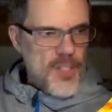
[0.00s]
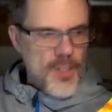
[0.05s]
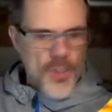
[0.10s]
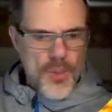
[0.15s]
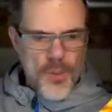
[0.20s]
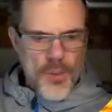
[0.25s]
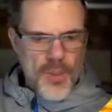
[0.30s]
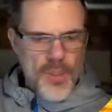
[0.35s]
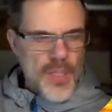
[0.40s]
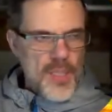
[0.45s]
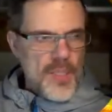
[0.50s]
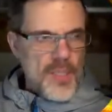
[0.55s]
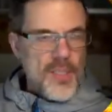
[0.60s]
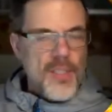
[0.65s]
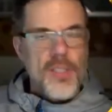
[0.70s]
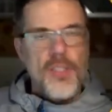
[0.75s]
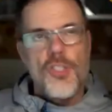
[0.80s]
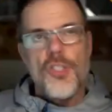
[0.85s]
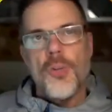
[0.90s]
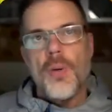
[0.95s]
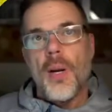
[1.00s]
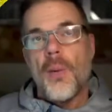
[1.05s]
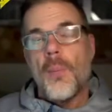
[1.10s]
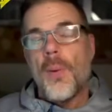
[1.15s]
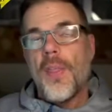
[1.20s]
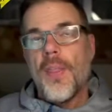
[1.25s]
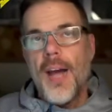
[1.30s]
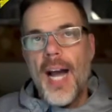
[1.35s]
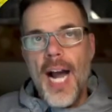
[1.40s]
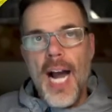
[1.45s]
to do
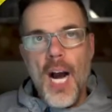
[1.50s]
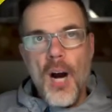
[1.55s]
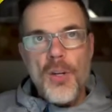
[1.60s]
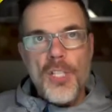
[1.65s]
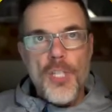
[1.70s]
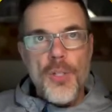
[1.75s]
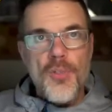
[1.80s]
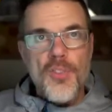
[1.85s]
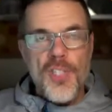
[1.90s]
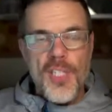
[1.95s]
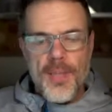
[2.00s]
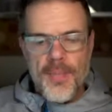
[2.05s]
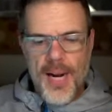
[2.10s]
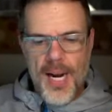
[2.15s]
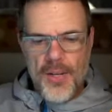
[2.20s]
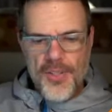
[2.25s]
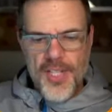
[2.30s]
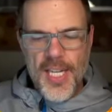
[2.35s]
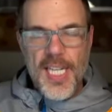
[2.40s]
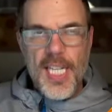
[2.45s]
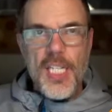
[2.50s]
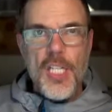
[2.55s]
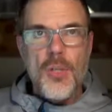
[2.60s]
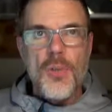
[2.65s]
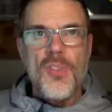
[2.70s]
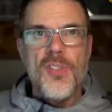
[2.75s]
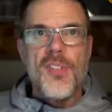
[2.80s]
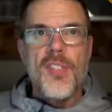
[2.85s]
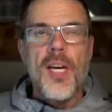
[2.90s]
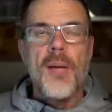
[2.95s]
it without using the mouse, I can
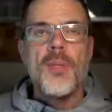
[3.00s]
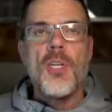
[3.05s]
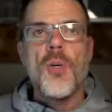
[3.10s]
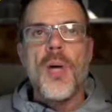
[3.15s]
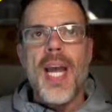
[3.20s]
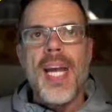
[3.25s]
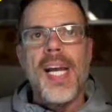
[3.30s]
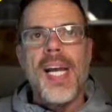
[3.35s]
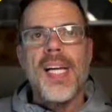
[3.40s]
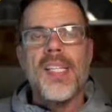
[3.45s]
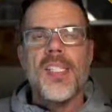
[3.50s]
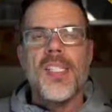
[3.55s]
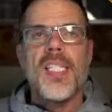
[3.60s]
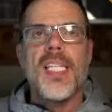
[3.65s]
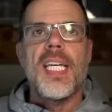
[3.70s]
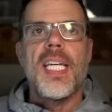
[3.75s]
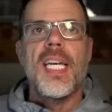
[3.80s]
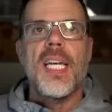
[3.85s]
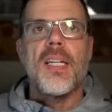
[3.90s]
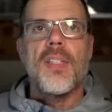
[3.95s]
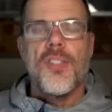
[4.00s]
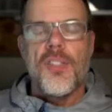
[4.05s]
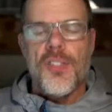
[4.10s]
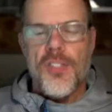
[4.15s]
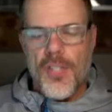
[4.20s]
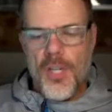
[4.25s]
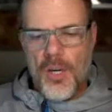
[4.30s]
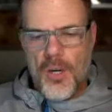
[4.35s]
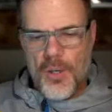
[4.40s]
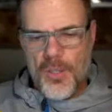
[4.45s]
use WASD.
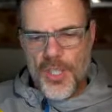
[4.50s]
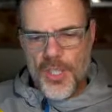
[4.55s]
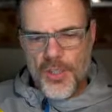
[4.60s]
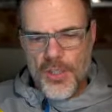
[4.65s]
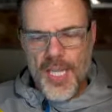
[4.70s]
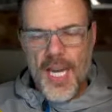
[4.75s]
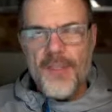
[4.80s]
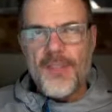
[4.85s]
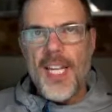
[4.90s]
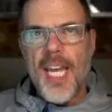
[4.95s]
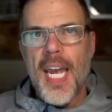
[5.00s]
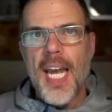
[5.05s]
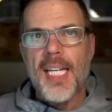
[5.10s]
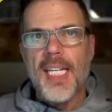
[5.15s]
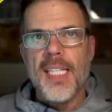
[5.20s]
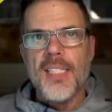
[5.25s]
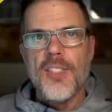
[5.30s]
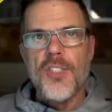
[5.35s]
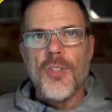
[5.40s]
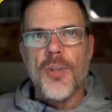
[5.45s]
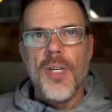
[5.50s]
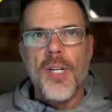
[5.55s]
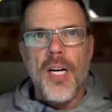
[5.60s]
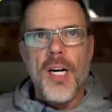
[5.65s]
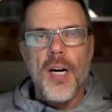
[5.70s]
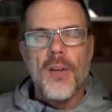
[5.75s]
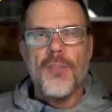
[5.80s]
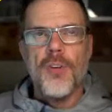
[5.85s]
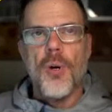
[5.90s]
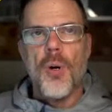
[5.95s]
So your left hand can sort
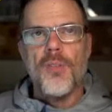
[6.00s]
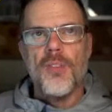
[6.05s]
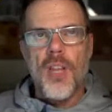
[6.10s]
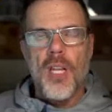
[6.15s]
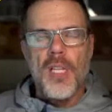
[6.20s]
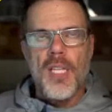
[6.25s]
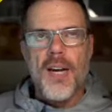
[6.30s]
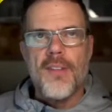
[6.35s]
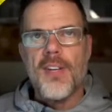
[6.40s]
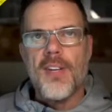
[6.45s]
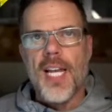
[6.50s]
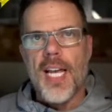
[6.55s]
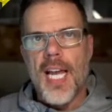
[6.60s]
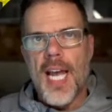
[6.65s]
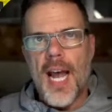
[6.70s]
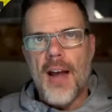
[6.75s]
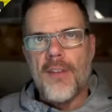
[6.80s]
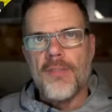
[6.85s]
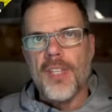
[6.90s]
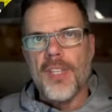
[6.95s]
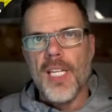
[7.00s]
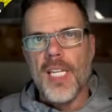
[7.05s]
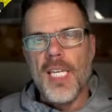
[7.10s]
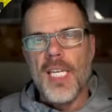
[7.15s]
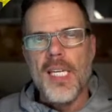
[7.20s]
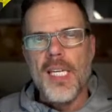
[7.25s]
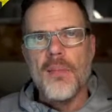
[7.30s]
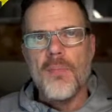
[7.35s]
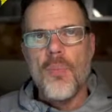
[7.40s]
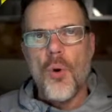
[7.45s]
of hover over the left half of the
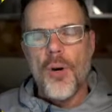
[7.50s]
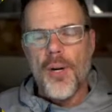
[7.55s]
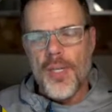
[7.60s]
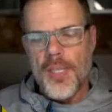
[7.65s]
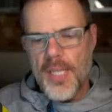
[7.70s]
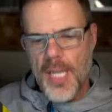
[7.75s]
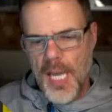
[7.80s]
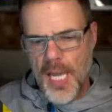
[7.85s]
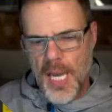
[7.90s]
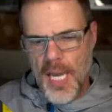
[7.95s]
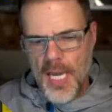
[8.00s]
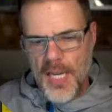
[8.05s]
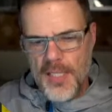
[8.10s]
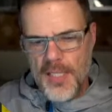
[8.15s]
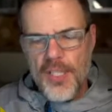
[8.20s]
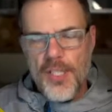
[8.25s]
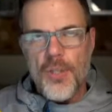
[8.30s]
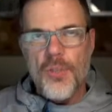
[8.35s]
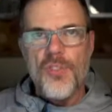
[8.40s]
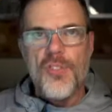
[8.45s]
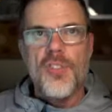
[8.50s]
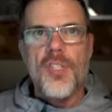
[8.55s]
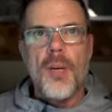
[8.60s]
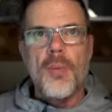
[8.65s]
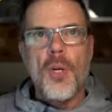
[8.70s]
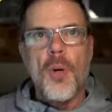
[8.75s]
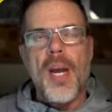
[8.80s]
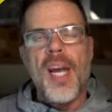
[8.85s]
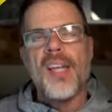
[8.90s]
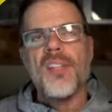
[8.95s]
keyboard. Use
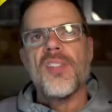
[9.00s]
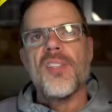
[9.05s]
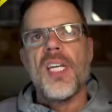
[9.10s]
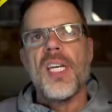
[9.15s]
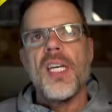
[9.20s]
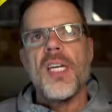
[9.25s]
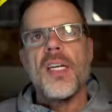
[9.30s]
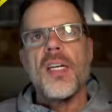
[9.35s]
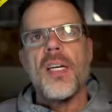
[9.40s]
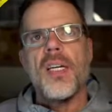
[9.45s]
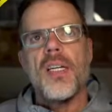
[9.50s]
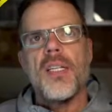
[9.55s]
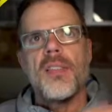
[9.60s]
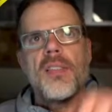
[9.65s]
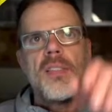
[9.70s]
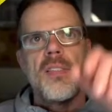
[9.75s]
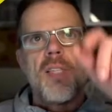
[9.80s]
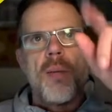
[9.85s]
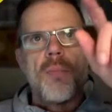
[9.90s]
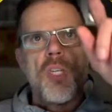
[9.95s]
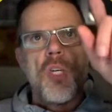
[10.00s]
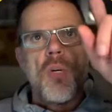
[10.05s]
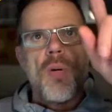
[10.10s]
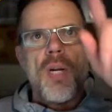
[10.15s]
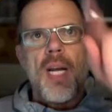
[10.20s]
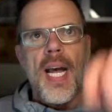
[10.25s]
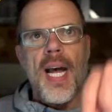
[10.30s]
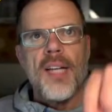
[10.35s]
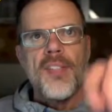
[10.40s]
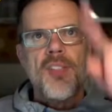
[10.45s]
WASD.
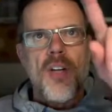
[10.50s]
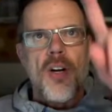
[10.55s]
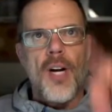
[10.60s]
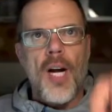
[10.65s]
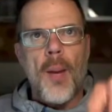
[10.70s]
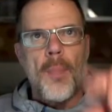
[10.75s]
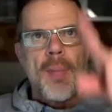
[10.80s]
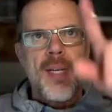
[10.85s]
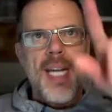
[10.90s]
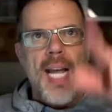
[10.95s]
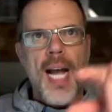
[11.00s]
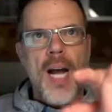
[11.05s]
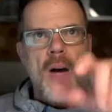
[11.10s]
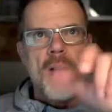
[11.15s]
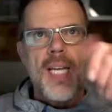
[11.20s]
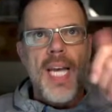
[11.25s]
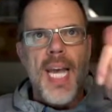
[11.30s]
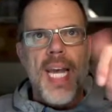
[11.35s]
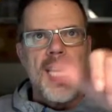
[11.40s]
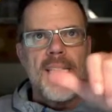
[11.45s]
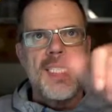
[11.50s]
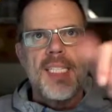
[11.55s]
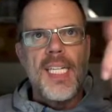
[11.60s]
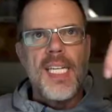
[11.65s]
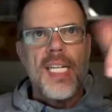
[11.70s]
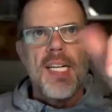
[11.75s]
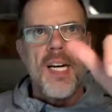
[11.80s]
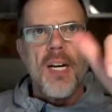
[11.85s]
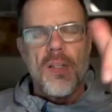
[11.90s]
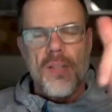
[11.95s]
WS are up and down, A and
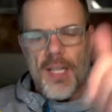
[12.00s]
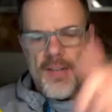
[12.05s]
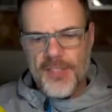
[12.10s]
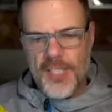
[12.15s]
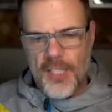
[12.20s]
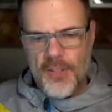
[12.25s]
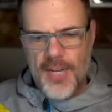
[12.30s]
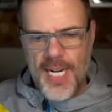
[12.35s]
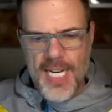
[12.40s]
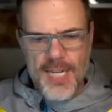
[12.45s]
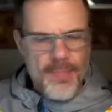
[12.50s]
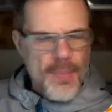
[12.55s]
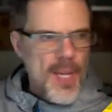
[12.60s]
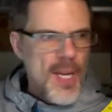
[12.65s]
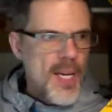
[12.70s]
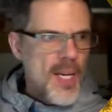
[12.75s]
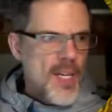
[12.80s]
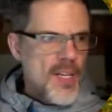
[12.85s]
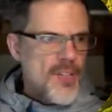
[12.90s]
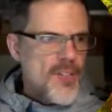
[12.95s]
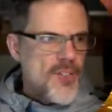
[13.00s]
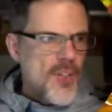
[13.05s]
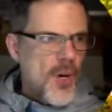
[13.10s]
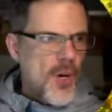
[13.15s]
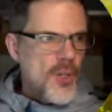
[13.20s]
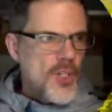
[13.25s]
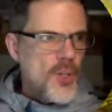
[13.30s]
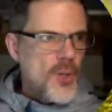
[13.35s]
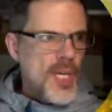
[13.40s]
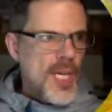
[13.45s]
D are left and right.
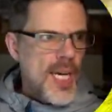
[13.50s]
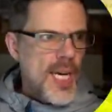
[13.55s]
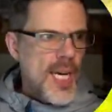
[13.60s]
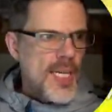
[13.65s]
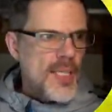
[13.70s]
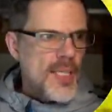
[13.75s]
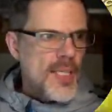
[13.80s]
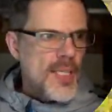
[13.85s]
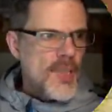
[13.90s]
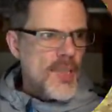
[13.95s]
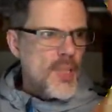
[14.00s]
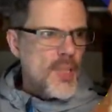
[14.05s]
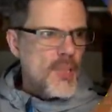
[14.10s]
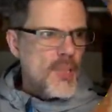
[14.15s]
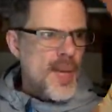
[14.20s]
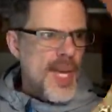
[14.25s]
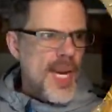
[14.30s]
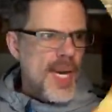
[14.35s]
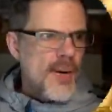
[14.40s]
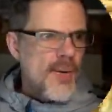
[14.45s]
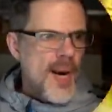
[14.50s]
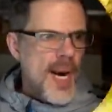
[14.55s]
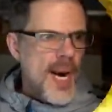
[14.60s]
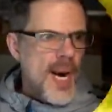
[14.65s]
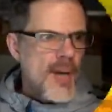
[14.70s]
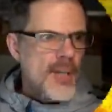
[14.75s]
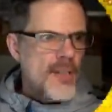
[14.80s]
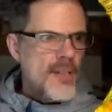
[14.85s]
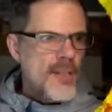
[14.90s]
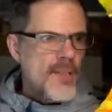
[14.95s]
So you can pan
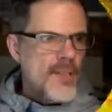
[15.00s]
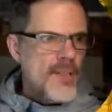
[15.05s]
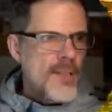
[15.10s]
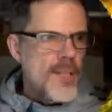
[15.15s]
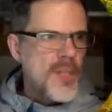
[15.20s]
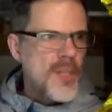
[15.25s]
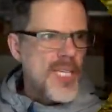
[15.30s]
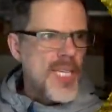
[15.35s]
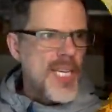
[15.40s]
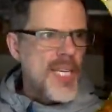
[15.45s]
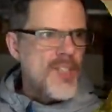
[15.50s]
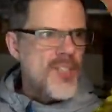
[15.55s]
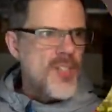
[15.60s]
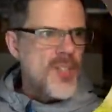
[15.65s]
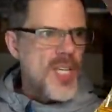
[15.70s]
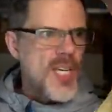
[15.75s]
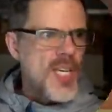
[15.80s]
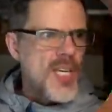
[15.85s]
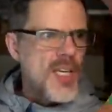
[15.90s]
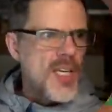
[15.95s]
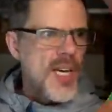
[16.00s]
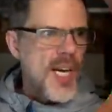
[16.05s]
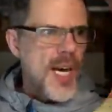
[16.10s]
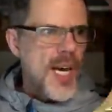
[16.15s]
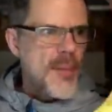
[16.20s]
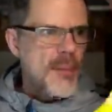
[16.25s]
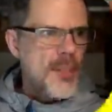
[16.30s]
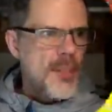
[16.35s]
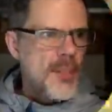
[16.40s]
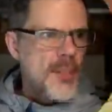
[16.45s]
around really easily.
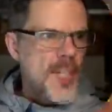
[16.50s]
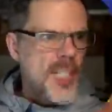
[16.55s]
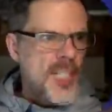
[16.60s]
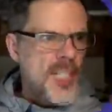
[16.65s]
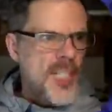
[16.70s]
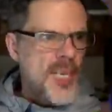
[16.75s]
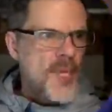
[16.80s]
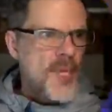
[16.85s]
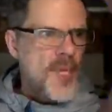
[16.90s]
I'm just pressing